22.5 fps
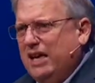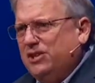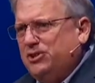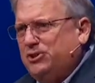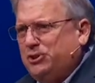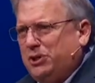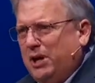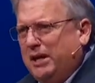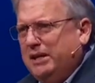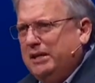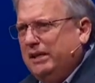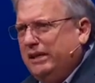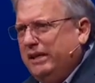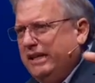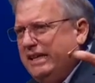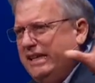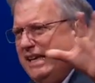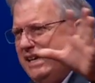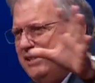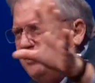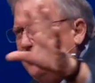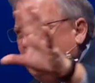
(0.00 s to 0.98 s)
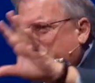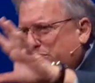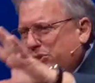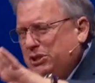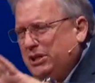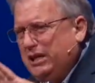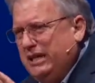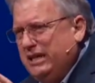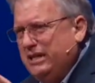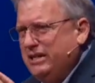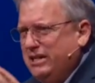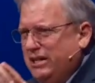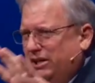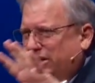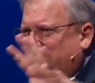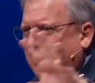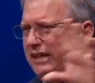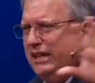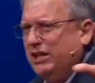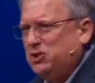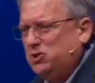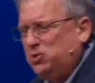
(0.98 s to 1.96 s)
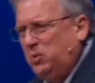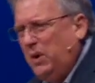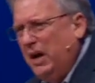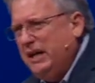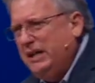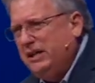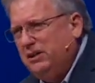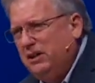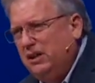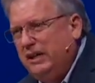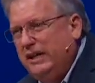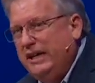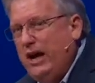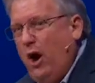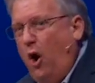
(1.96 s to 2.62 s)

suddenly isn't seen nearly as regularly,